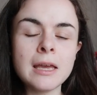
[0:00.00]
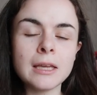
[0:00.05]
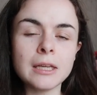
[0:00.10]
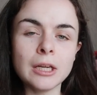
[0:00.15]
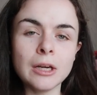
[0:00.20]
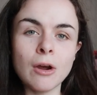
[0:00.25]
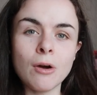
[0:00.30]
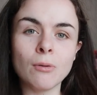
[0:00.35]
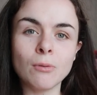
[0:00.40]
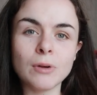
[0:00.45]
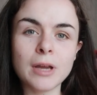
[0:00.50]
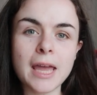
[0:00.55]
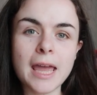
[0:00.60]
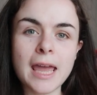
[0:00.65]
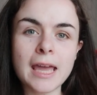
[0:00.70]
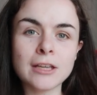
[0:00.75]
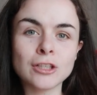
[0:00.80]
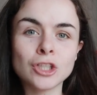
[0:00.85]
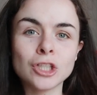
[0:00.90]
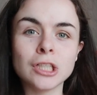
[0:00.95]
you know,
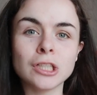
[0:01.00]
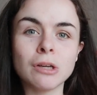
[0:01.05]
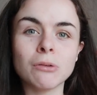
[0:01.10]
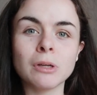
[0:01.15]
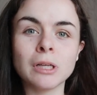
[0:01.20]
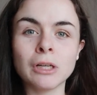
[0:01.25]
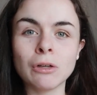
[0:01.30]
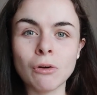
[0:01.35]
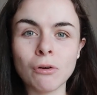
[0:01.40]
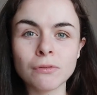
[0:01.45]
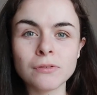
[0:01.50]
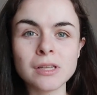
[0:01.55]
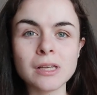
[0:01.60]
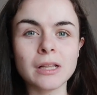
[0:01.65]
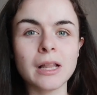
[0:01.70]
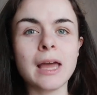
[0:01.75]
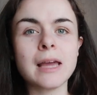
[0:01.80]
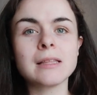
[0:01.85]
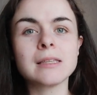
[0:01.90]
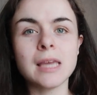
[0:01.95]
is she doing enough to
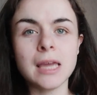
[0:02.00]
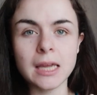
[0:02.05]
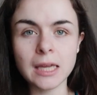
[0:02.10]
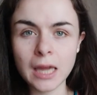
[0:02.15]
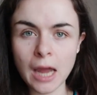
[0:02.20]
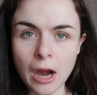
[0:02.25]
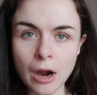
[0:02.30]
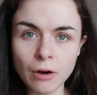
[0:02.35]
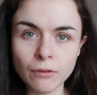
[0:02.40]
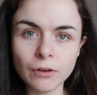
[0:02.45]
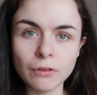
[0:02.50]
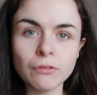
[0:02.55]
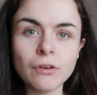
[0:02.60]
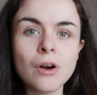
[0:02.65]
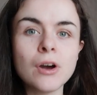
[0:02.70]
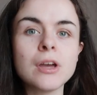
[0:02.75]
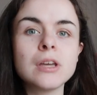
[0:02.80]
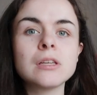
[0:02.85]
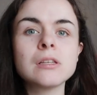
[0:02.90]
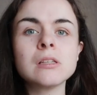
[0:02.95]
like take care of her
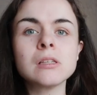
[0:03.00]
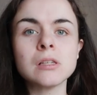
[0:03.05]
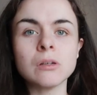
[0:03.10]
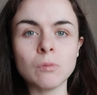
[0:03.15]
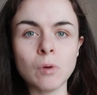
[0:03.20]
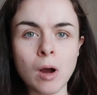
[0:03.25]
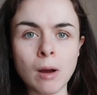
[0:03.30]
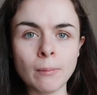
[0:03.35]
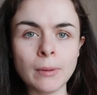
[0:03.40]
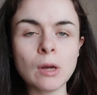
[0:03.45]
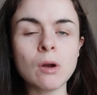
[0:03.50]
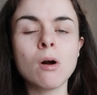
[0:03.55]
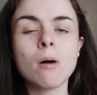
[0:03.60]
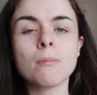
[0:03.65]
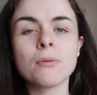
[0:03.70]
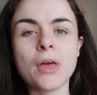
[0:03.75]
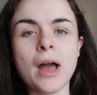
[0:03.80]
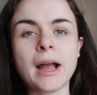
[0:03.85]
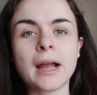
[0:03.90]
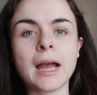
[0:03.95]
voice, to warm it
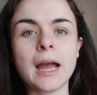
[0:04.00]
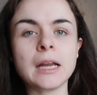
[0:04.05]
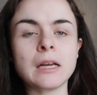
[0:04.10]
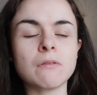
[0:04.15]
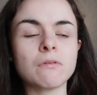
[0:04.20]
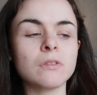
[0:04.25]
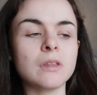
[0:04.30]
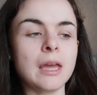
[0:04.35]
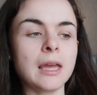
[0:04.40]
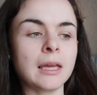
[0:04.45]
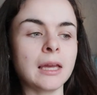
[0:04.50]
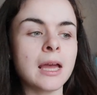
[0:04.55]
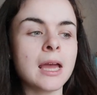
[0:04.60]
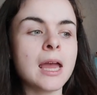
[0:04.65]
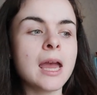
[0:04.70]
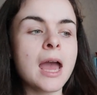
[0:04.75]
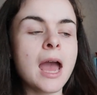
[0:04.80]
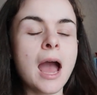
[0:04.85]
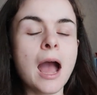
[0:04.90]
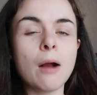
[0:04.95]
up, that kind of thing.
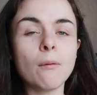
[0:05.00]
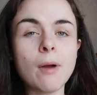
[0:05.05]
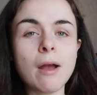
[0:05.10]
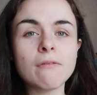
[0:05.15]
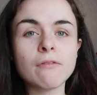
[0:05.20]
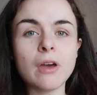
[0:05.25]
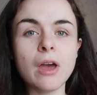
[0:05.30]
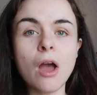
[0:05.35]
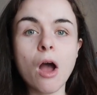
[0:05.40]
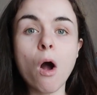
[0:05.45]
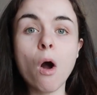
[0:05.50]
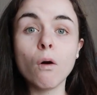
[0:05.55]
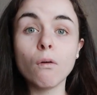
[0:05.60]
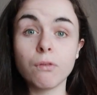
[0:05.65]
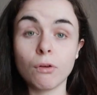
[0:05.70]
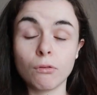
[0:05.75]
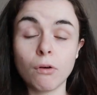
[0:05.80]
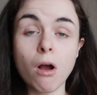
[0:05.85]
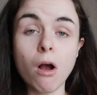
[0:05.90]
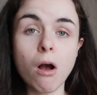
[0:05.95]
However,
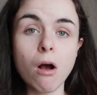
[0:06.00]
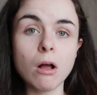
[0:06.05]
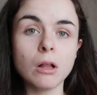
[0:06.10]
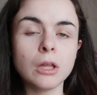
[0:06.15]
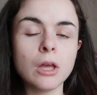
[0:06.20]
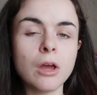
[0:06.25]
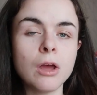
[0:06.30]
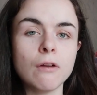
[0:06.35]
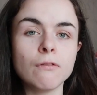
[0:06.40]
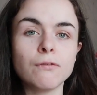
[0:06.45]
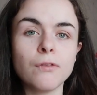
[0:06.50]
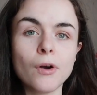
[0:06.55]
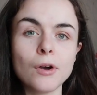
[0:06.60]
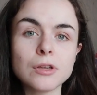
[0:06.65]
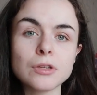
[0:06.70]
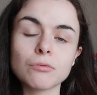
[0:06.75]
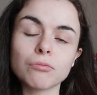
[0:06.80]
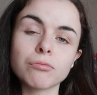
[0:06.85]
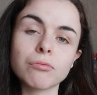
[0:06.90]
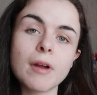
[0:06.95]
overall, her
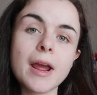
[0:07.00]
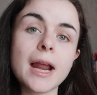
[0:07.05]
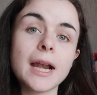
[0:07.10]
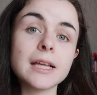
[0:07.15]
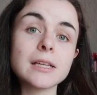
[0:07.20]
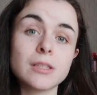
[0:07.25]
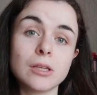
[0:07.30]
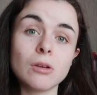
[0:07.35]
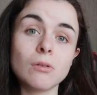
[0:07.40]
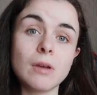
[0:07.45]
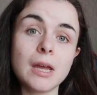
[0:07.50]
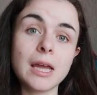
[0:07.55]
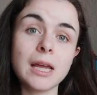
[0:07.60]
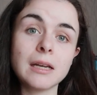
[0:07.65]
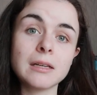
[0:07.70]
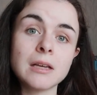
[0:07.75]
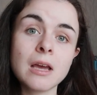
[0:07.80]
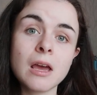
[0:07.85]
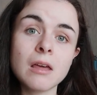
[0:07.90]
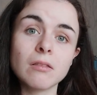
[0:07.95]
voice really
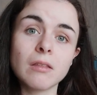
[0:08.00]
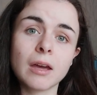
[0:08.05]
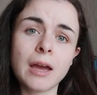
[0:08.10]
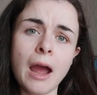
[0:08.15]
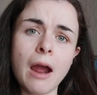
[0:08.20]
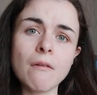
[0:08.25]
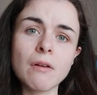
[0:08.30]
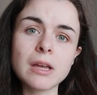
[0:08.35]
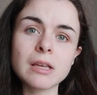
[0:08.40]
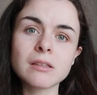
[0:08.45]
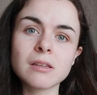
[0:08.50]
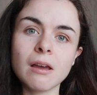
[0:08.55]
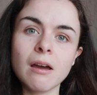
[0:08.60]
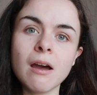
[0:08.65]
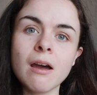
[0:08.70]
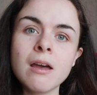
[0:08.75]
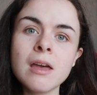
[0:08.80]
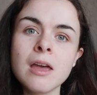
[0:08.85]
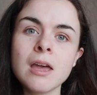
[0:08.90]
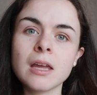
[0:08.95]
suited the
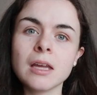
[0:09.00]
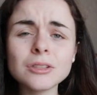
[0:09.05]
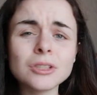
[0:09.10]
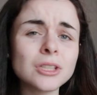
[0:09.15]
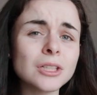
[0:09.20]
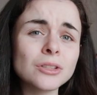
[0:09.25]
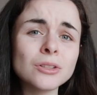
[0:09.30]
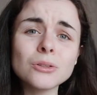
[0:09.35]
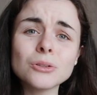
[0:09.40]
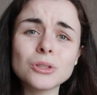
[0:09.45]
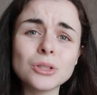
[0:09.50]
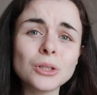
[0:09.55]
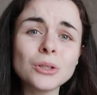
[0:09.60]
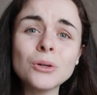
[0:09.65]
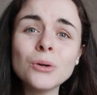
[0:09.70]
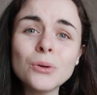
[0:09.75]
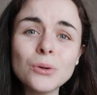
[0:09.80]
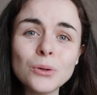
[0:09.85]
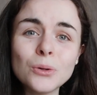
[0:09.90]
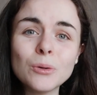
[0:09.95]
character. She's such a
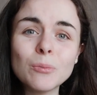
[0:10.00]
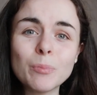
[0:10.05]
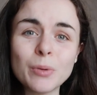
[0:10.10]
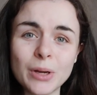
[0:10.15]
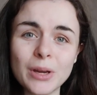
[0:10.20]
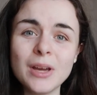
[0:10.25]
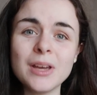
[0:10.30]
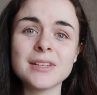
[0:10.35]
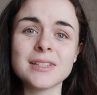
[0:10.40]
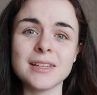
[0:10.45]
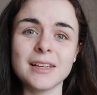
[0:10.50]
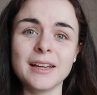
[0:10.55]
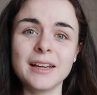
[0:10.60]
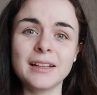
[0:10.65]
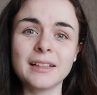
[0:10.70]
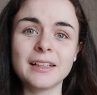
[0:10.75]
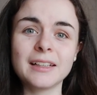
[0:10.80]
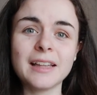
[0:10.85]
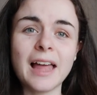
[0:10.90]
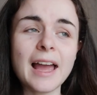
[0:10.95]
cool
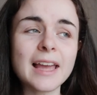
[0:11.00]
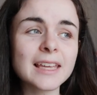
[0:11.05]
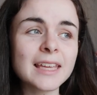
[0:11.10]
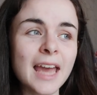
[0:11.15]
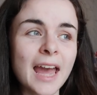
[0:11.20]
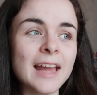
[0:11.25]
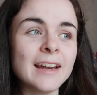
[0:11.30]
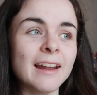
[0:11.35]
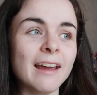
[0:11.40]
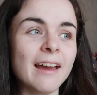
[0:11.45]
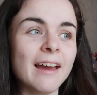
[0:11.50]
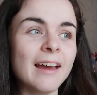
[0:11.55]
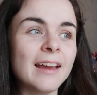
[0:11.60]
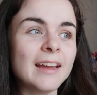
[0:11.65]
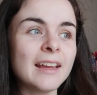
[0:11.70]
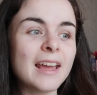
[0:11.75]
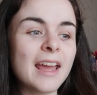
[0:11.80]
person. Like, Kenna